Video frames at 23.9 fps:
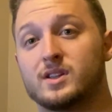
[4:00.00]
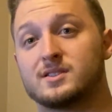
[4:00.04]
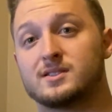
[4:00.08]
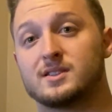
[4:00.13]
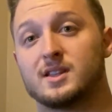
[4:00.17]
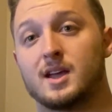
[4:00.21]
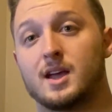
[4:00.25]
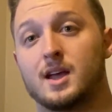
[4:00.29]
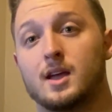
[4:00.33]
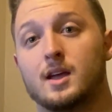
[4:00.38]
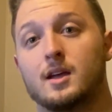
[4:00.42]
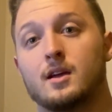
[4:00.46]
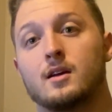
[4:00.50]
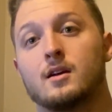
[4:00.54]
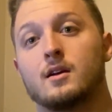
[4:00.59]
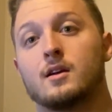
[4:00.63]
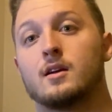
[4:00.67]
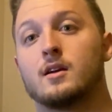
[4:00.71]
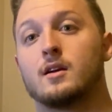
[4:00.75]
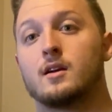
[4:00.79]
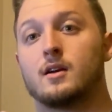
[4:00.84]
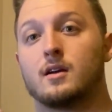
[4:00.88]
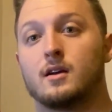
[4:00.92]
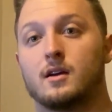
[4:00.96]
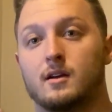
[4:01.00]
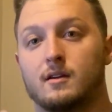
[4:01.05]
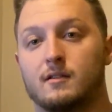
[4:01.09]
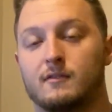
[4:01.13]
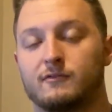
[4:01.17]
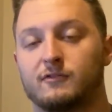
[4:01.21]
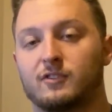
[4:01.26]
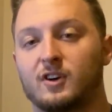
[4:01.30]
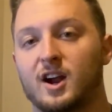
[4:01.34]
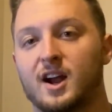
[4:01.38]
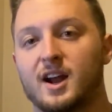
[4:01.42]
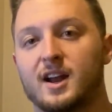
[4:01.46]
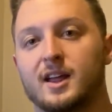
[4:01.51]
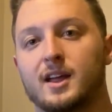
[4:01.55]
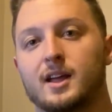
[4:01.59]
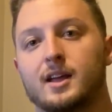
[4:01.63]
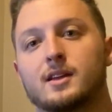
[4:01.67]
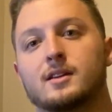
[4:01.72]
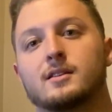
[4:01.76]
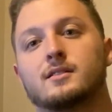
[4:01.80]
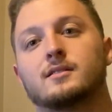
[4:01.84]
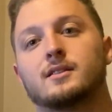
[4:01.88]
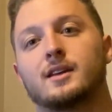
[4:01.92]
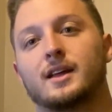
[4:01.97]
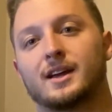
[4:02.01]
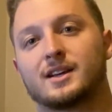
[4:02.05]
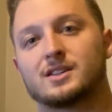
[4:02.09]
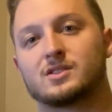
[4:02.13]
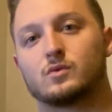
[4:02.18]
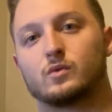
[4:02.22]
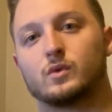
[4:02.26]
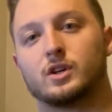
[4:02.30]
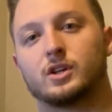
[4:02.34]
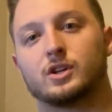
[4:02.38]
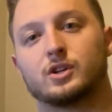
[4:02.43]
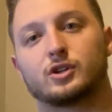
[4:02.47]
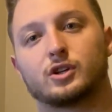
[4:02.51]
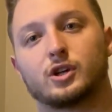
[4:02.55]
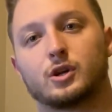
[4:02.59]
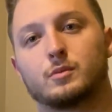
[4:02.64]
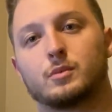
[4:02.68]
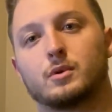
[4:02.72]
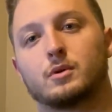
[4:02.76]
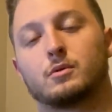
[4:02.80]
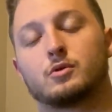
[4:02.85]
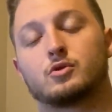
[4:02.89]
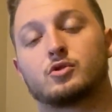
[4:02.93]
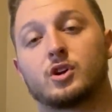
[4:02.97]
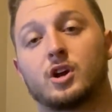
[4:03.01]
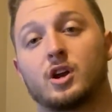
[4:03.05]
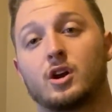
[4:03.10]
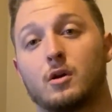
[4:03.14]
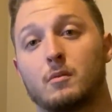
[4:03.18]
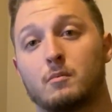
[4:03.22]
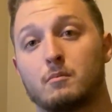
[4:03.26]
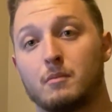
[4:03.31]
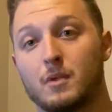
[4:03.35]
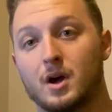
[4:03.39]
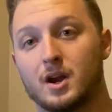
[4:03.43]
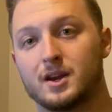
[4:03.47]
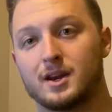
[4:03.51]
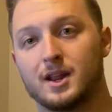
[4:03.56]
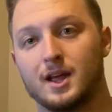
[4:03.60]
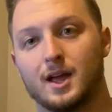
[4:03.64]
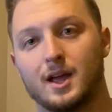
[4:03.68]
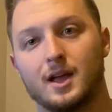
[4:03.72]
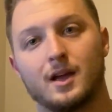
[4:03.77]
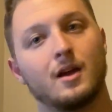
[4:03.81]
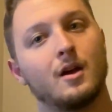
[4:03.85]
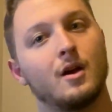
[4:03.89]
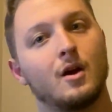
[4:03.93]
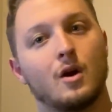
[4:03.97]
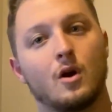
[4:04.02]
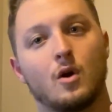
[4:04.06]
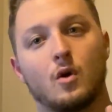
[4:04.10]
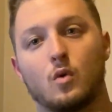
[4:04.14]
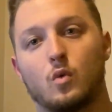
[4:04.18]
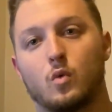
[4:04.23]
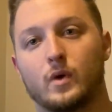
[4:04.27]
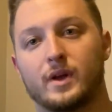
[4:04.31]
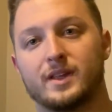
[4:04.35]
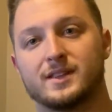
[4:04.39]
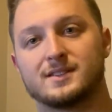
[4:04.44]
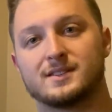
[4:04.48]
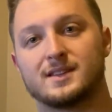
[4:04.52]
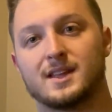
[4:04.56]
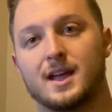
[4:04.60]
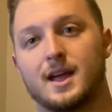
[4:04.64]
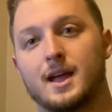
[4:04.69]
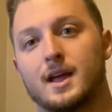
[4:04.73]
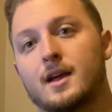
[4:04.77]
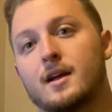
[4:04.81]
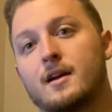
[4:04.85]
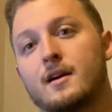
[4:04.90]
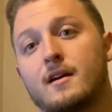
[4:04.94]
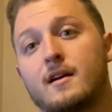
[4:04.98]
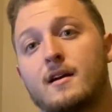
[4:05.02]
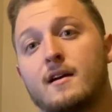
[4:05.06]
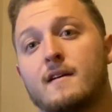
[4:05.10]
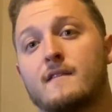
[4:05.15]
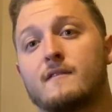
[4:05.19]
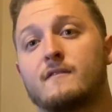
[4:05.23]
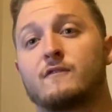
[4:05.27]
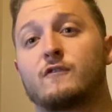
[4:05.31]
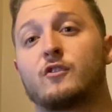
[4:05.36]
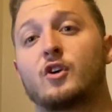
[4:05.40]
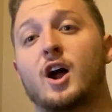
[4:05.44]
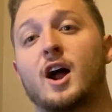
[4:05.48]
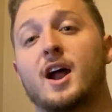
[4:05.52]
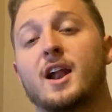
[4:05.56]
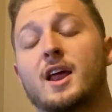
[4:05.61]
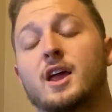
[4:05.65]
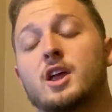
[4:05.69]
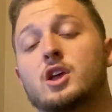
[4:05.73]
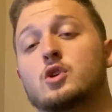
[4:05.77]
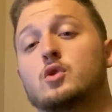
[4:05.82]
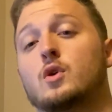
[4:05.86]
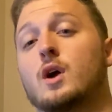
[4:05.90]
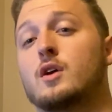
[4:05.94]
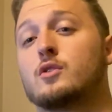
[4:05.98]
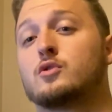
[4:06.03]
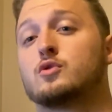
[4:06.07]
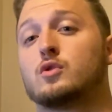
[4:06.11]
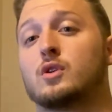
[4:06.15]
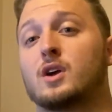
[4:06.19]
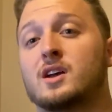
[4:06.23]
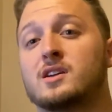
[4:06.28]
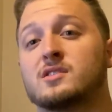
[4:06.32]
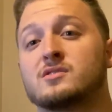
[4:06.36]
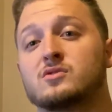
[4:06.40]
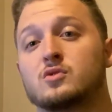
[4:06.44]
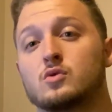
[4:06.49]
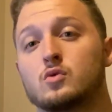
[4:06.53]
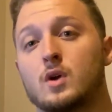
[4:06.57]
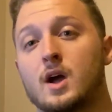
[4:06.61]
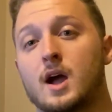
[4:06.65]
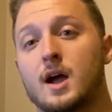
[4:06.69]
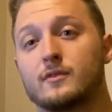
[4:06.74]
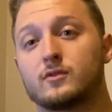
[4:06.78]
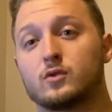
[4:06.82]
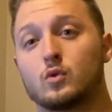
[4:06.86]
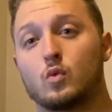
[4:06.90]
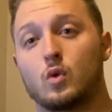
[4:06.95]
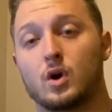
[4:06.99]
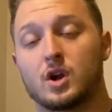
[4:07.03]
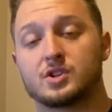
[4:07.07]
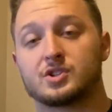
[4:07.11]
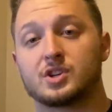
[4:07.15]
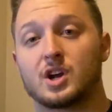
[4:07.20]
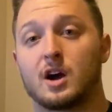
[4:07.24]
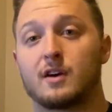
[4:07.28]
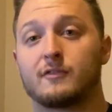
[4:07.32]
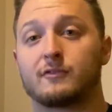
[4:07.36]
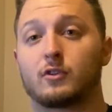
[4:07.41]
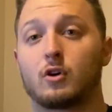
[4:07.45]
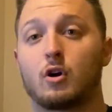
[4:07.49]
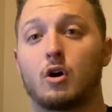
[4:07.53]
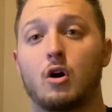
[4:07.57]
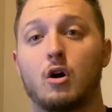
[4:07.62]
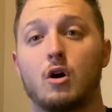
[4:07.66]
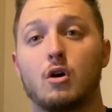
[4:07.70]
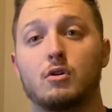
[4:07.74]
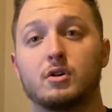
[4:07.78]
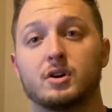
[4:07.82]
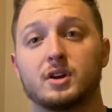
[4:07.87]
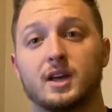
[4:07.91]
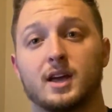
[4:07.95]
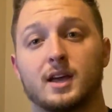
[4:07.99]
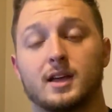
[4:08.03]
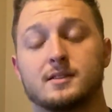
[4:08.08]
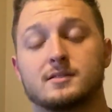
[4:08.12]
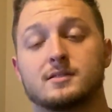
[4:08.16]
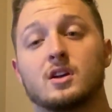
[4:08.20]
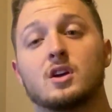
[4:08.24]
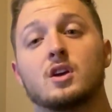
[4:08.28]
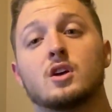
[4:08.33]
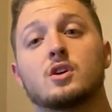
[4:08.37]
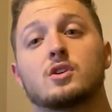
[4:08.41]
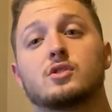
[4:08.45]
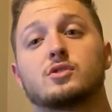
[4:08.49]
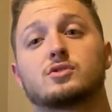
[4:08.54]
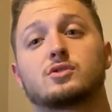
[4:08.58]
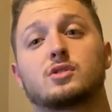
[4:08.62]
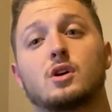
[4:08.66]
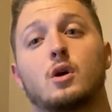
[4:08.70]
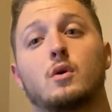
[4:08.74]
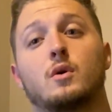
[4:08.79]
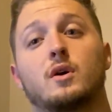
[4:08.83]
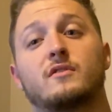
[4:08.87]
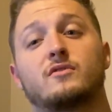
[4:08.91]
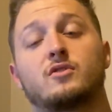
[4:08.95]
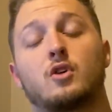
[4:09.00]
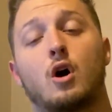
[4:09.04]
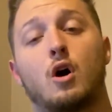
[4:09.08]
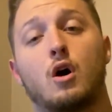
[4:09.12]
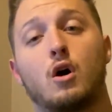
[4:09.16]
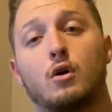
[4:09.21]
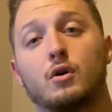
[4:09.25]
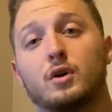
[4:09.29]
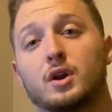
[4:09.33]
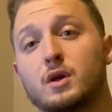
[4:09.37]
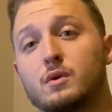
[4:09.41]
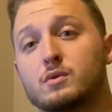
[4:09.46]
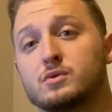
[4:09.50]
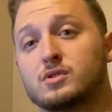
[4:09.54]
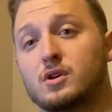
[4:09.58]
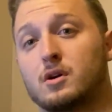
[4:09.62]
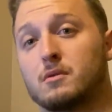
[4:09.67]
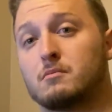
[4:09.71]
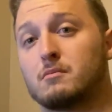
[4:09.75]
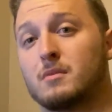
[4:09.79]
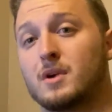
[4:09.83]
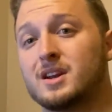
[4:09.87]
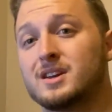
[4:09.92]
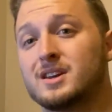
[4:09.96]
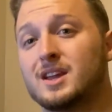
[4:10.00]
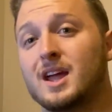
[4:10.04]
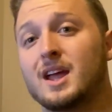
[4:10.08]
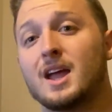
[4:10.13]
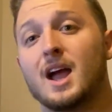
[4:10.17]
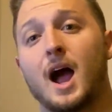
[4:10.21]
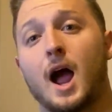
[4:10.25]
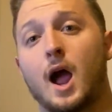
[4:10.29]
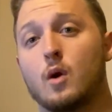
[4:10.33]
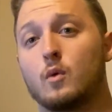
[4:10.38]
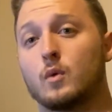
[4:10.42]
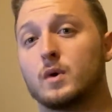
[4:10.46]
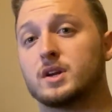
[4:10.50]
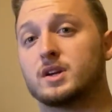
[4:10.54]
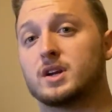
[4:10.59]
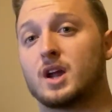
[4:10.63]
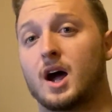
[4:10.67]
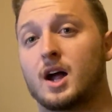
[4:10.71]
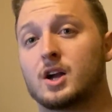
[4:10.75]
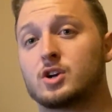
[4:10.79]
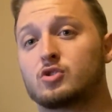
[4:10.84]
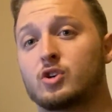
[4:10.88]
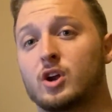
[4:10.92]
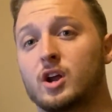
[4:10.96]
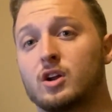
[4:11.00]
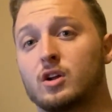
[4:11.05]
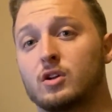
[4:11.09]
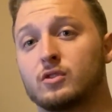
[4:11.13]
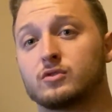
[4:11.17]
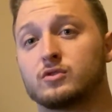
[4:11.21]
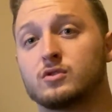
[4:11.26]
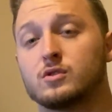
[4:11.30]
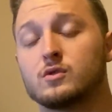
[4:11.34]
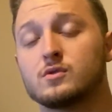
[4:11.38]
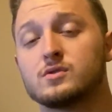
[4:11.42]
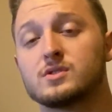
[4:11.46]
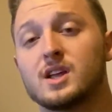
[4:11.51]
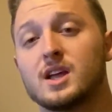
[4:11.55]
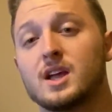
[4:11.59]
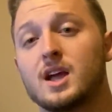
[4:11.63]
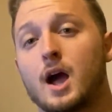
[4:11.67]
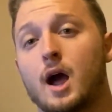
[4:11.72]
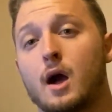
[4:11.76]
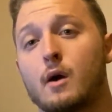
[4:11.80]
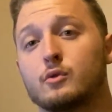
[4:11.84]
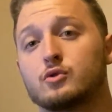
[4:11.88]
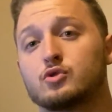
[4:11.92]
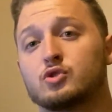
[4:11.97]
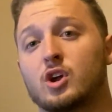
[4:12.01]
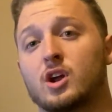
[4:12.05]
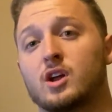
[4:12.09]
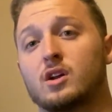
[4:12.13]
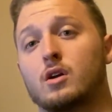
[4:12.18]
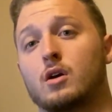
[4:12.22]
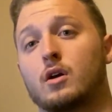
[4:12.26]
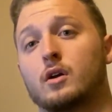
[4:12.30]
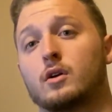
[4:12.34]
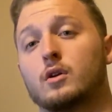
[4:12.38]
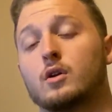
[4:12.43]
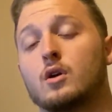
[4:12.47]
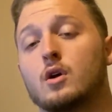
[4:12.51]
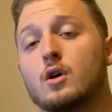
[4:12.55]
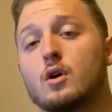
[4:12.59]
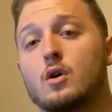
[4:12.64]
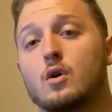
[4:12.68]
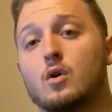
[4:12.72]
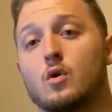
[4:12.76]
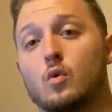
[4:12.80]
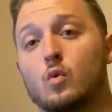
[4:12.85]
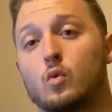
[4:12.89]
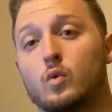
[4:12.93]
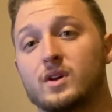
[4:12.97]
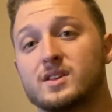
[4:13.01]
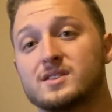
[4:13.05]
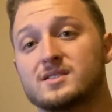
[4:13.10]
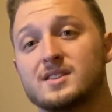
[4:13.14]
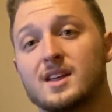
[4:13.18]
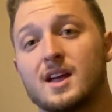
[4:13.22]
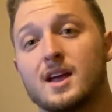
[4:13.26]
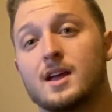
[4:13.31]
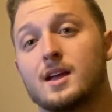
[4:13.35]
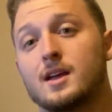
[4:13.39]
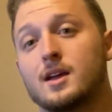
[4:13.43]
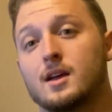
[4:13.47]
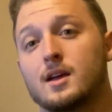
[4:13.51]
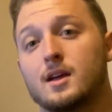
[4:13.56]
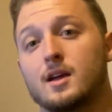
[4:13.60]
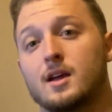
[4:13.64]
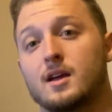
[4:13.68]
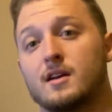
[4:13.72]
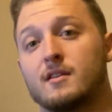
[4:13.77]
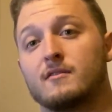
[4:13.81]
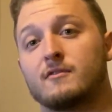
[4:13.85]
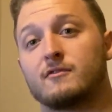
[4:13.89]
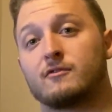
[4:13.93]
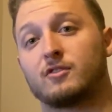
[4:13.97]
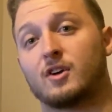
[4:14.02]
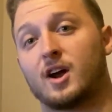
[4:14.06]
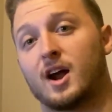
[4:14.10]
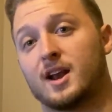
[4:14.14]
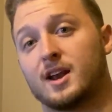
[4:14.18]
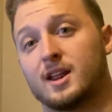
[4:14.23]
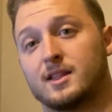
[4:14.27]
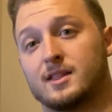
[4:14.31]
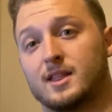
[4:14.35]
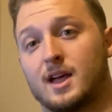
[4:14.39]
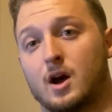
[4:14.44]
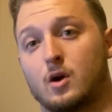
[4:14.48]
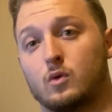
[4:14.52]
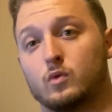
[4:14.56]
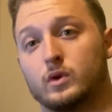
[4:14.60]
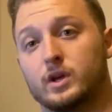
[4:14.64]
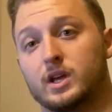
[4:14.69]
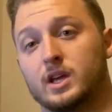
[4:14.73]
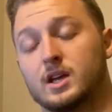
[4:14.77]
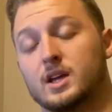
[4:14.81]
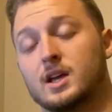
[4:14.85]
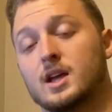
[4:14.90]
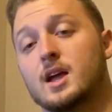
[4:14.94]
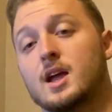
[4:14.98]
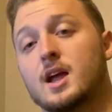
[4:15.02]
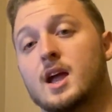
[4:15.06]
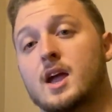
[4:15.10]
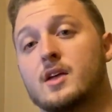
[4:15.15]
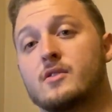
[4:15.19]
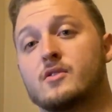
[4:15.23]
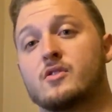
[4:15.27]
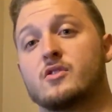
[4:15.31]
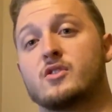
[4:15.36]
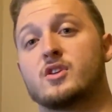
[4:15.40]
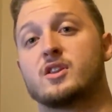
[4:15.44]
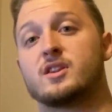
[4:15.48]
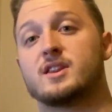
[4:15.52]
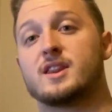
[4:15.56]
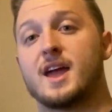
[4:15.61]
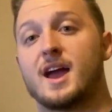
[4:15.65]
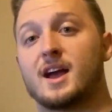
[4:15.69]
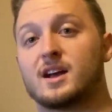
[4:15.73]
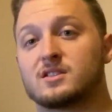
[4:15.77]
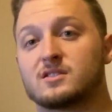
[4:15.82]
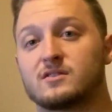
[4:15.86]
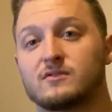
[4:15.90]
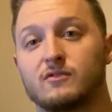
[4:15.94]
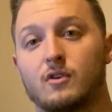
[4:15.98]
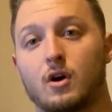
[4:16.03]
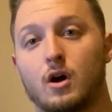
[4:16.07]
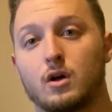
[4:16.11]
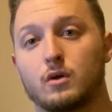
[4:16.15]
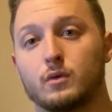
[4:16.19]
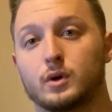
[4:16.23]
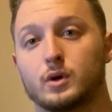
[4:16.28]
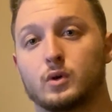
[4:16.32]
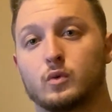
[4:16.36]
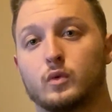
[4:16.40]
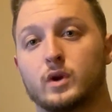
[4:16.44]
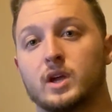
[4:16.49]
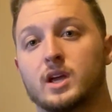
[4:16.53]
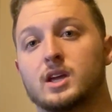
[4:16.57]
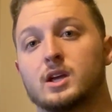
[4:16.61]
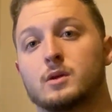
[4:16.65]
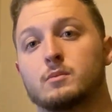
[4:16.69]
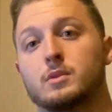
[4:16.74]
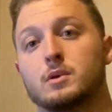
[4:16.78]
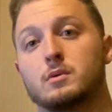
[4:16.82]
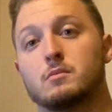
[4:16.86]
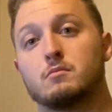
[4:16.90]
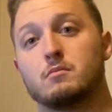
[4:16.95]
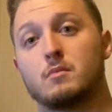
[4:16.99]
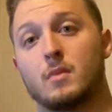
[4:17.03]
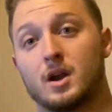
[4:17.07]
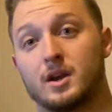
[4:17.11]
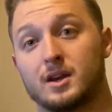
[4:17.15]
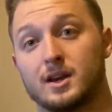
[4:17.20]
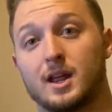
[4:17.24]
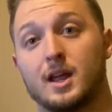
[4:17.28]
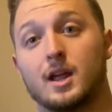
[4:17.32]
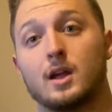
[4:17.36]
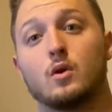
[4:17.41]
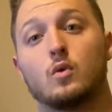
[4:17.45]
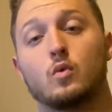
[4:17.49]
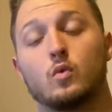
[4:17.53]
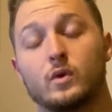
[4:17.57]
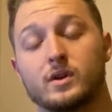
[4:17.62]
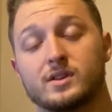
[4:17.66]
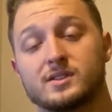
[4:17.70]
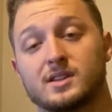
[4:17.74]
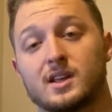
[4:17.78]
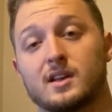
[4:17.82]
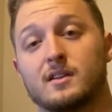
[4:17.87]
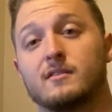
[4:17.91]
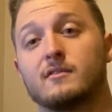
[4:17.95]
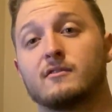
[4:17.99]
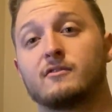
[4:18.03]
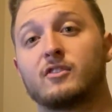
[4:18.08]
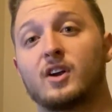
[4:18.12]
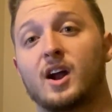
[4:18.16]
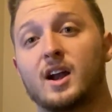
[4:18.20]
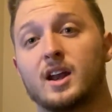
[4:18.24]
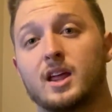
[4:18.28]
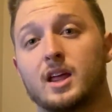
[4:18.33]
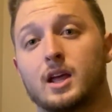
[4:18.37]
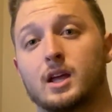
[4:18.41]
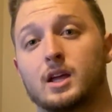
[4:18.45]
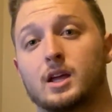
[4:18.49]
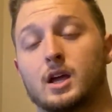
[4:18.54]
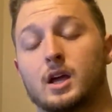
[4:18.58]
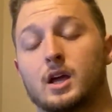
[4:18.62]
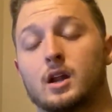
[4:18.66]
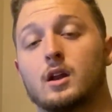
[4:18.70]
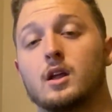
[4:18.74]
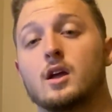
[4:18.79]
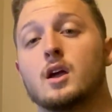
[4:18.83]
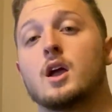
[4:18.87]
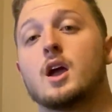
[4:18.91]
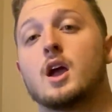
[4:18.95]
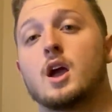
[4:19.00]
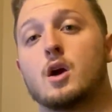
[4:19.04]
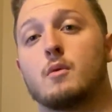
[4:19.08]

Wednesday and Friday, next week you're going to be able to trade on Monday, Wednesday, and Friday. You guys do have to watch out for holidays. So if the holiday was on Monday, I would not trade on Tuesday. I would trade on Wednesday and Friday that week. And then the next following week, it'd be Monday, Wednesday, and Friday again.